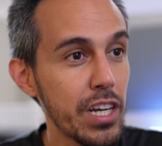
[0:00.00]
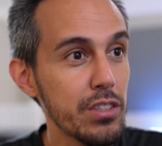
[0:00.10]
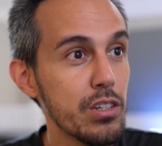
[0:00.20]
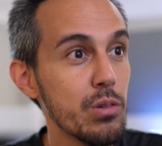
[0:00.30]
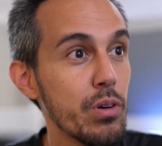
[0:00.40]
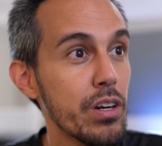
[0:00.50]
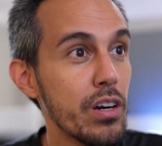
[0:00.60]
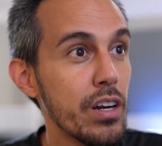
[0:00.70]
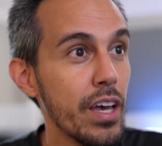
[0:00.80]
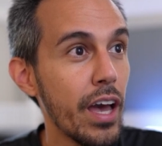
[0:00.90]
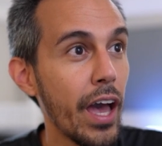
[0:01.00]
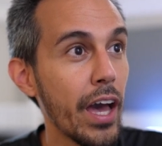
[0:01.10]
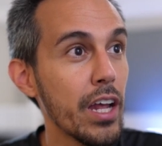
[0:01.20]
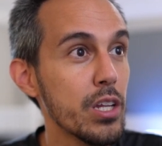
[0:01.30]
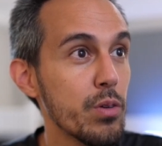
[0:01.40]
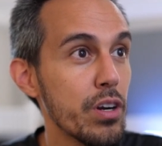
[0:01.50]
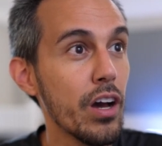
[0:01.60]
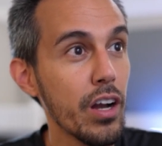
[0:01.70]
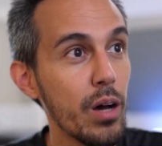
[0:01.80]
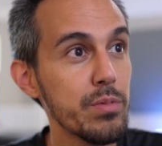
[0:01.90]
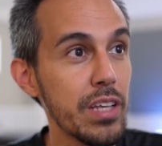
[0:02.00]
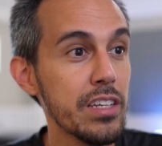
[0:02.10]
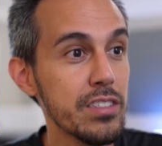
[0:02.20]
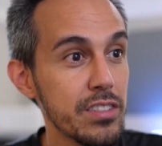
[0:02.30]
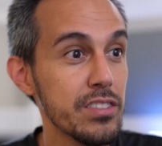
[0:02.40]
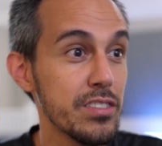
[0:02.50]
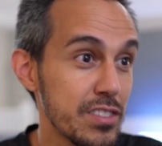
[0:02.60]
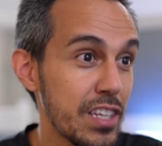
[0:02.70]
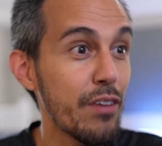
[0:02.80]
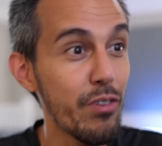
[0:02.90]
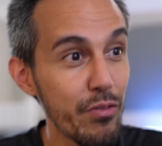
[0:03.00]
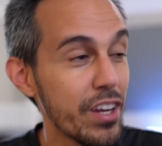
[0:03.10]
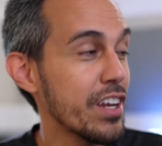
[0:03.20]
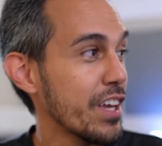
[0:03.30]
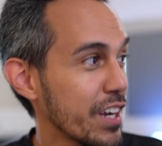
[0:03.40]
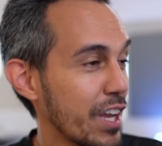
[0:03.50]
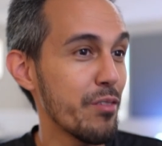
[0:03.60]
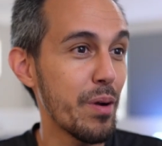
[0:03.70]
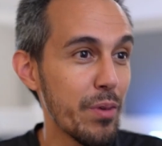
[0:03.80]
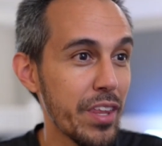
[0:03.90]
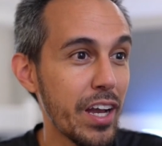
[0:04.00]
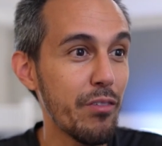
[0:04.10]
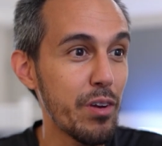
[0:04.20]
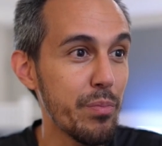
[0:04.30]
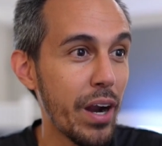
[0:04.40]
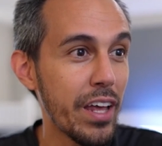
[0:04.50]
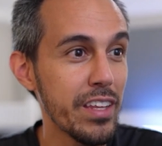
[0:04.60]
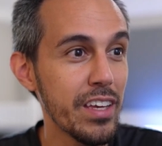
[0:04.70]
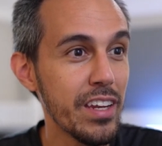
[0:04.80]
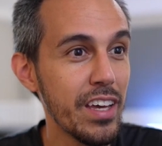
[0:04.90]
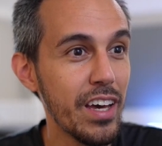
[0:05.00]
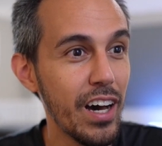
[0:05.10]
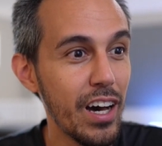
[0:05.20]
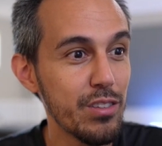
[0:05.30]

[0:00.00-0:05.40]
their Twitter at twitter dot com slash safe affinity. Again, remember they got rebranded uh, to